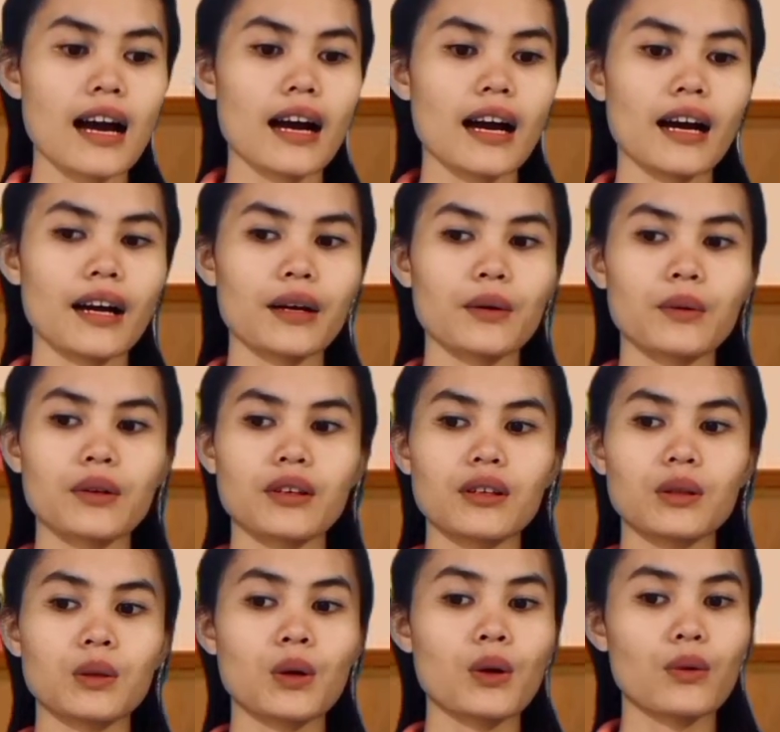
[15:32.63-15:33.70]
I
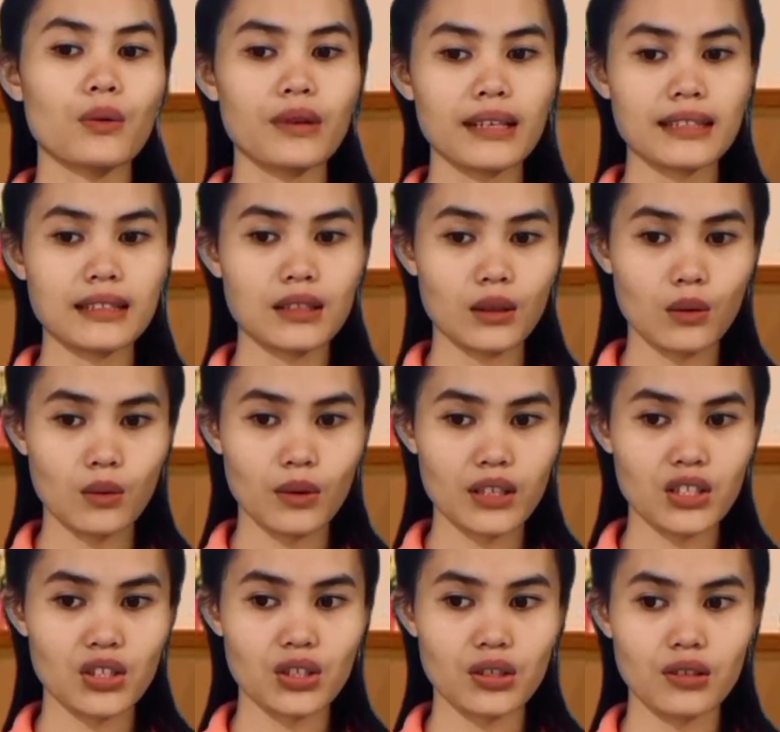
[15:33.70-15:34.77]
will read the
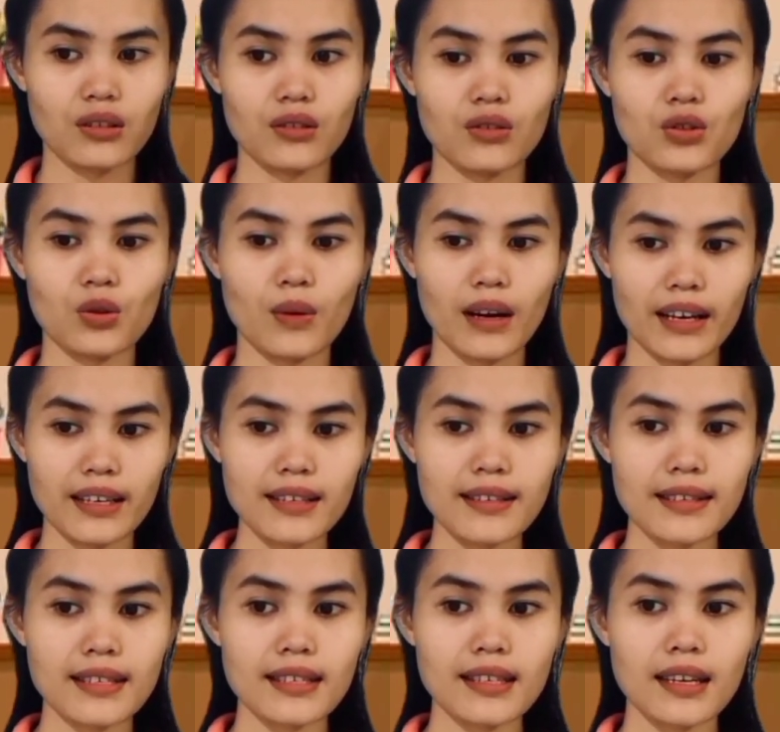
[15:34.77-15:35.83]
question
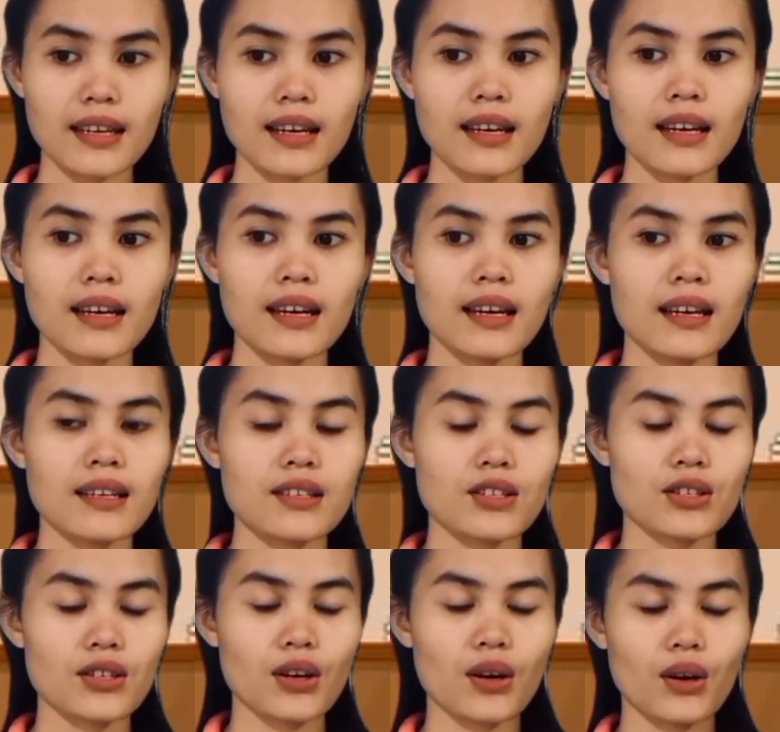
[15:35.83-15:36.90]
twice,
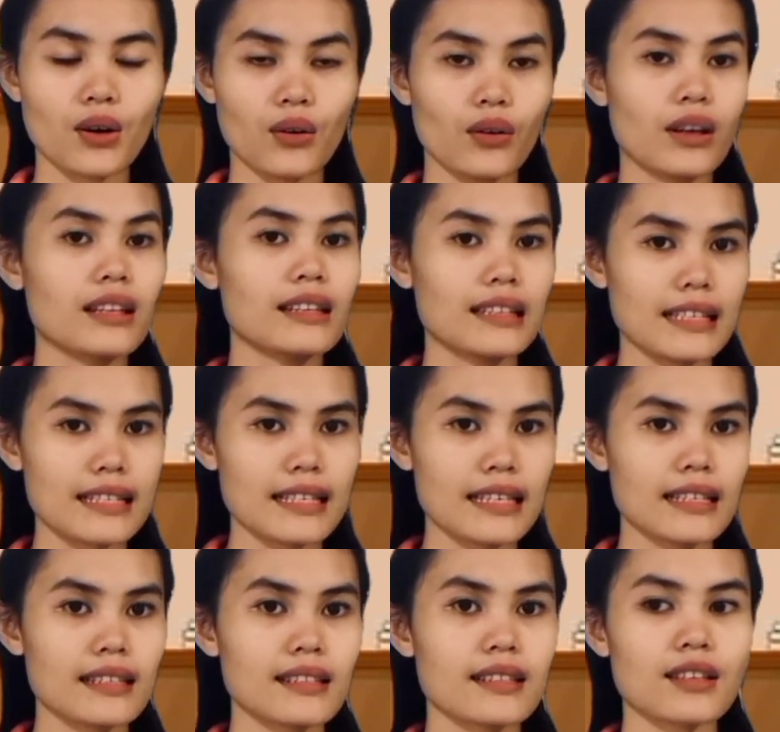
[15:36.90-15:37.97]
so
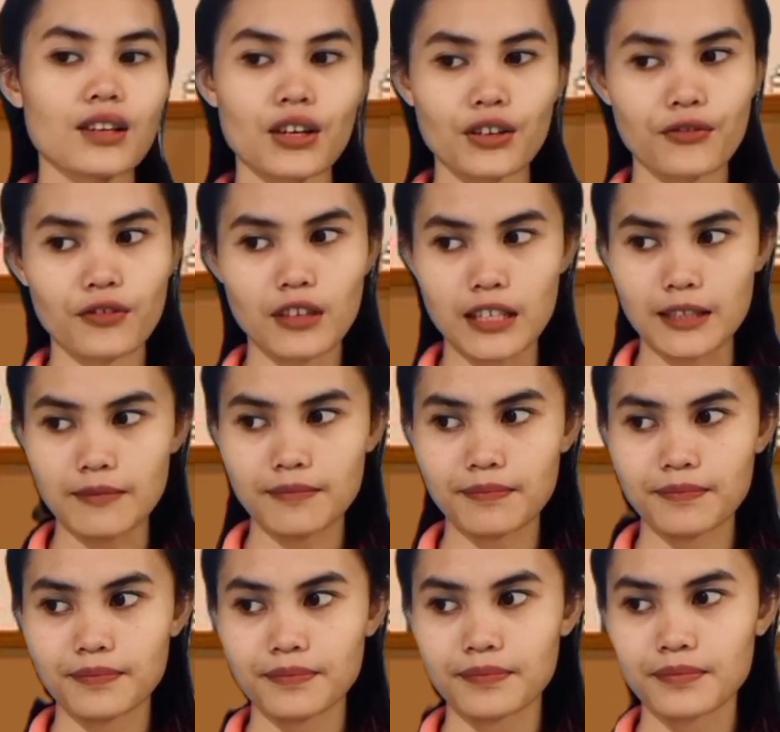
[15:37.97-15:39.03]
listen carefully.
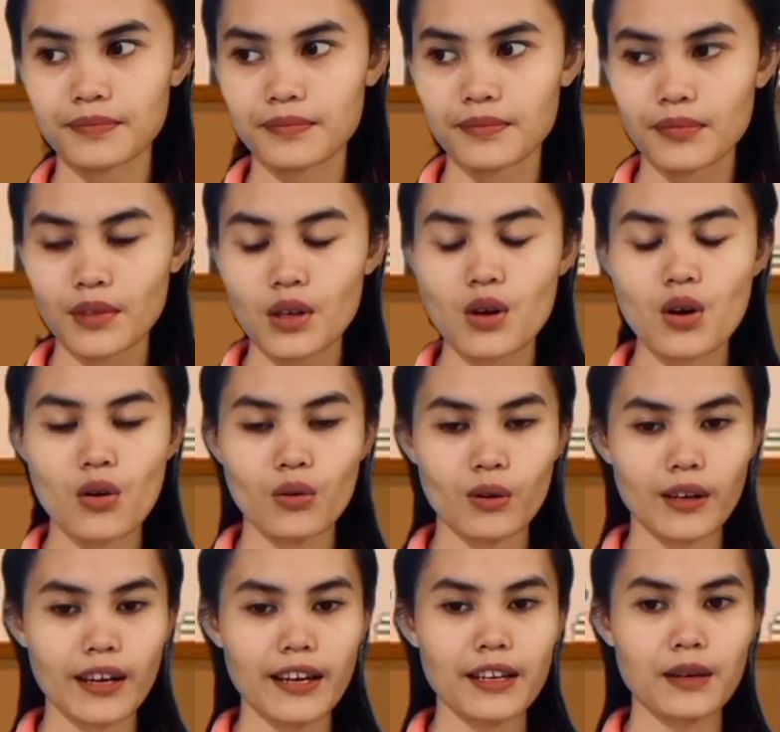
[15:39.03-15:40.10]

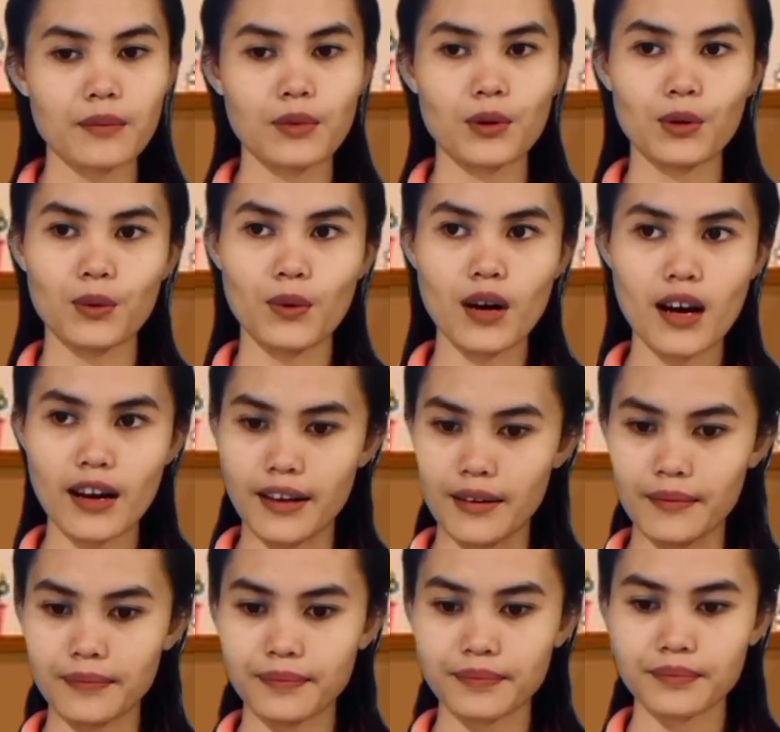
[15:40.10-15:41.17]
Okay, number 1.
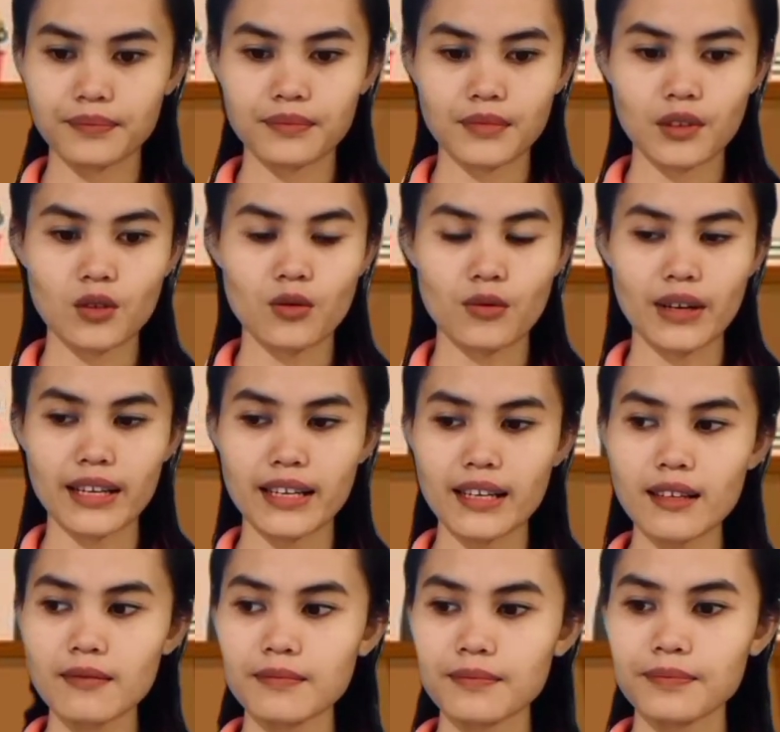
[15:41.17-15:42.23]
Ready?